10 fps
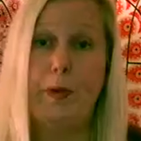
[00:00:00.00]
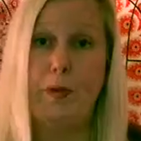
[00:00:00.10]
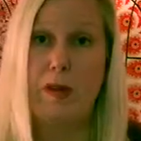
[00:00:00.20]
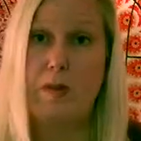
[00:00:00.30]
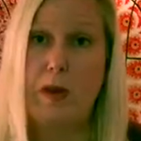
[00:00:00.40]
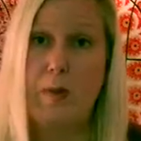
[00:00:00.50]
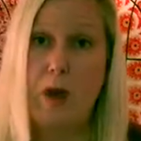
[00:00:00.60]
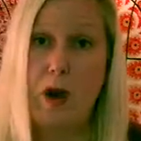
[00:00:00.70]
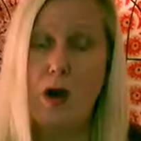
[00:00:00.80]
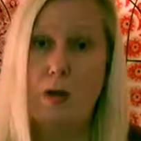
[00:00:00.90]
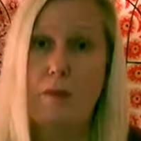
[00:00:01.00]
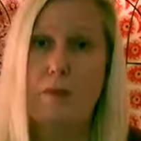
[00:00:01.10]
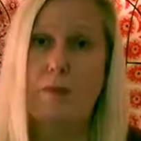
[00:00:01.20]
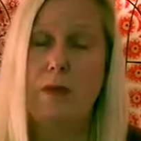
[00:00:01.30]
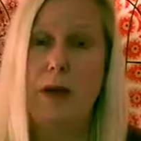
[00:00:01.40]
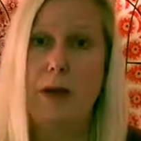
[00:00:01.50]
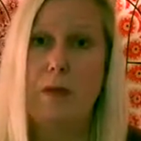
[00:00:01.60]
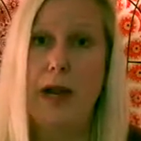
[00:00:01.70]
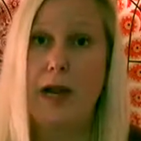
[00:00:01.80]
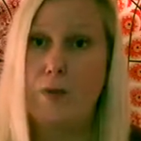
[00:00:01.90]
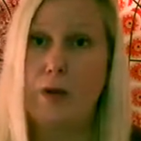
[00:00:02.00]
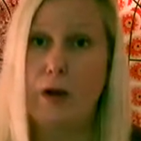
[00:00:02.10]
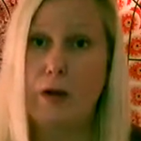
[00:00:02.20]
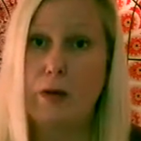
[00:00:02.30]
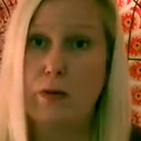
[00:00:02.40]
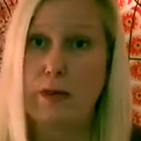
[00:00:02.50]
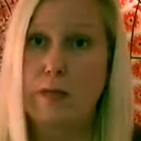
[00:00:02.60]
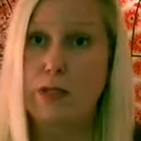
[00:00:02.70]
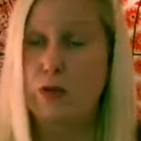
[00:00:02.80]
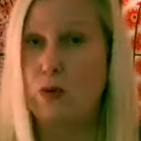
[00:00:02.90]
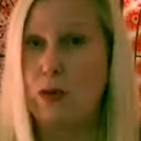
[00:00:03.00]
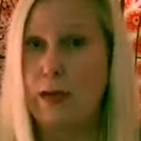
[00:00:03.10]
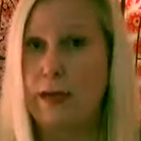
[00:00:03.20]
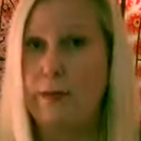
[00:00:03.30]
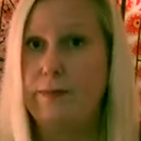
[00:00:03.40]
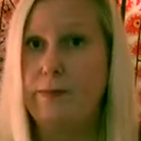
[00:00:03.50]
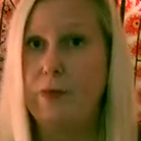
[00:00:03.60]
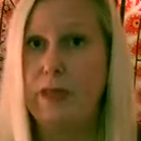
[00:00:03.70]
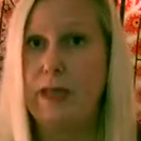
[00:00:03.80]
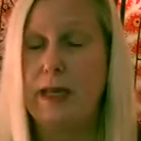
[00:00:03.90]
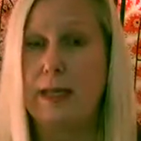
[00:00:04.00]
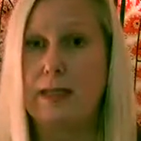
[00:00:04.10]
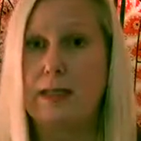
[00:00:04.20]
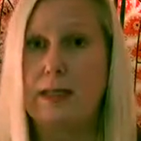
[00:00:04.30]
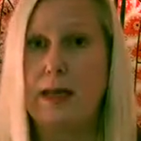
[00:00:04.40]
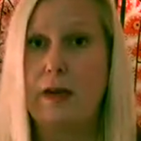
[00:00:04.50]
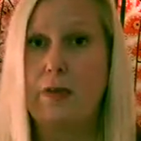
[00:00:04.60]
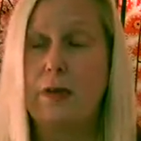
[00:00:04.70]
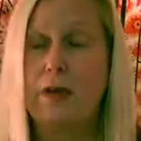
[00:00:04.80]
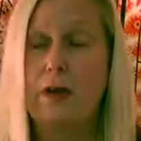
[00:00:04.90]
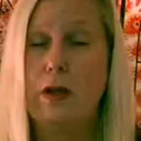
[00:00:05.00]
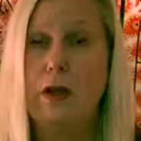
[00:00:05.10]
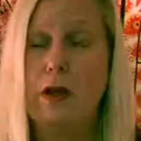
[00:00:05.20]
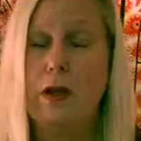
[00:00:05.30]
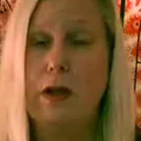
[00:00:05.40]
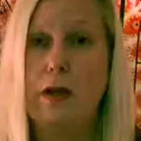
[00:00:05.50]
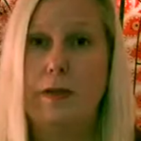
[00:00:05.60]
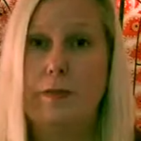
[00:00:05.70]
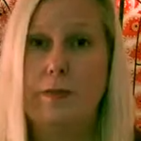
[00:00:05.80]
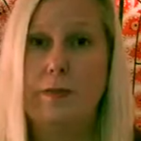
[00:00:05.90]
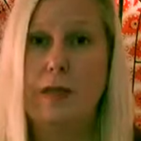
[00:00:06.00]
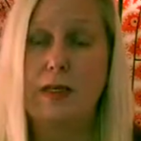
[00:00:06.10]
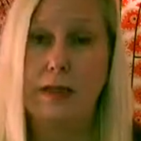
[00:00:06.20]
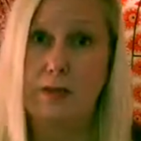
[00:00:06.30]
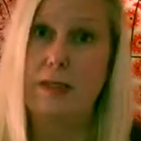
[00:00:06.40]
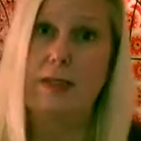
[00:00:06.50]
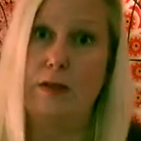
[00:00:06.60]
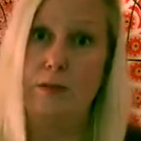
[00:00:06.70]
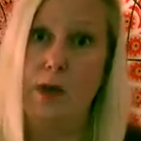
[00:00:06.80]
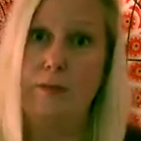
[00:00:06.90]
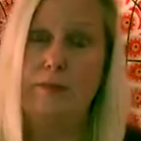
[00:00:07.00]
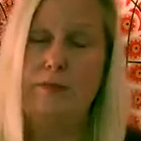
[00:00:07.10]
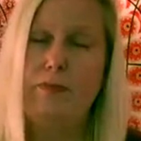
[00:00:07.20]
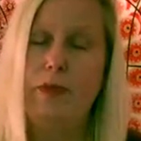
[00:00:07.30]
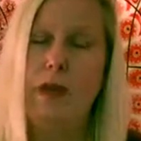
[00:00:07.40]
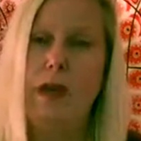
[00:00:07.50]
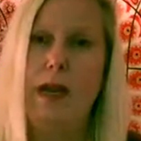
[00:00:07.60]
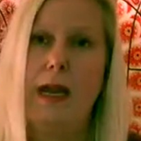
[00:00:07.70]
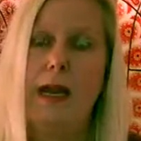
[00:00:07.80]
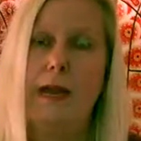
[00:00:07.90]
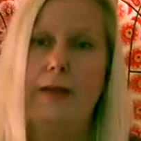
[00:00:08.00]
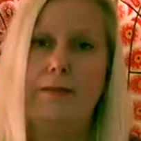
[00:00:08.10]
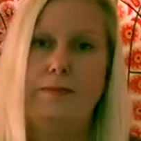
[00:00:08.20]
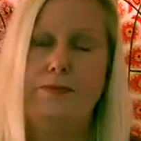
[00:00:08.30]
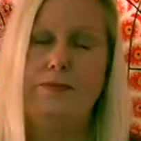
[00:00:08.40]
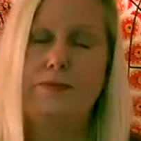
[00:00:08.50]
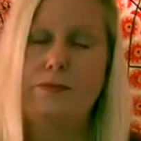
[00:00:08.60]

with my mom, I had brought her with me to Oregon with the kids to help, because I was a single mom. And